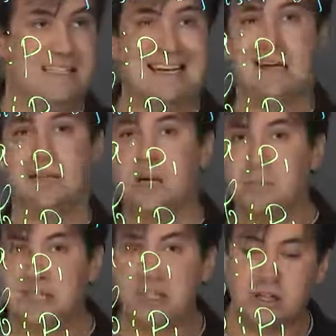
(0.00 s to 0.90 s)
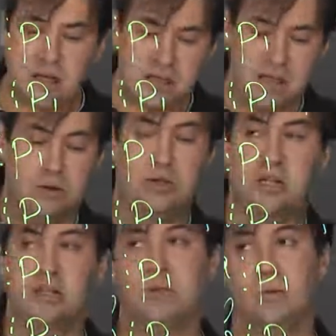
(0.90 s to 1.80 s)
the second decomposition
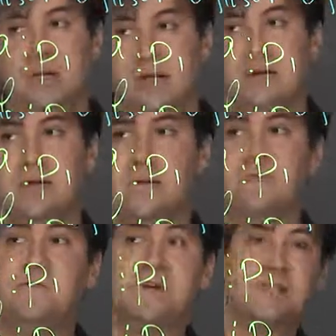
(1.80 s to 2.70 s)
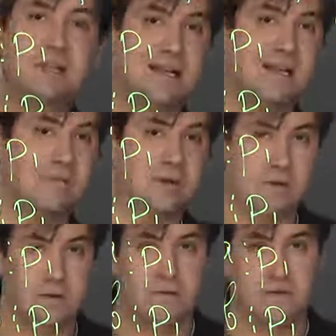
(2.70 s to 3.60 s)
associated with the first
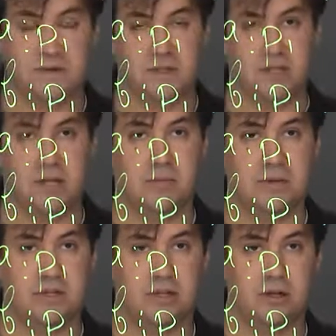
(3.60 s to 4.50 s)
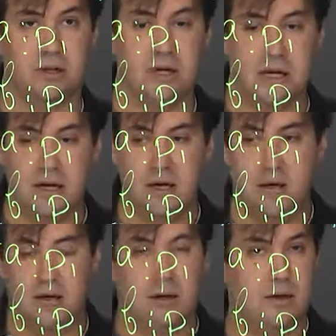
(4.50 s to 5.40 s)
element of the first decomposition.
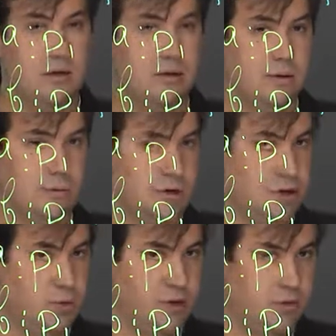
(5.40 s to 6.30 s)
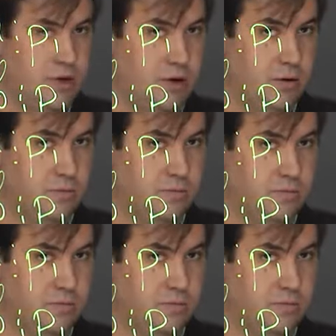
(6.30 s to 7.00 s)
What should we do now?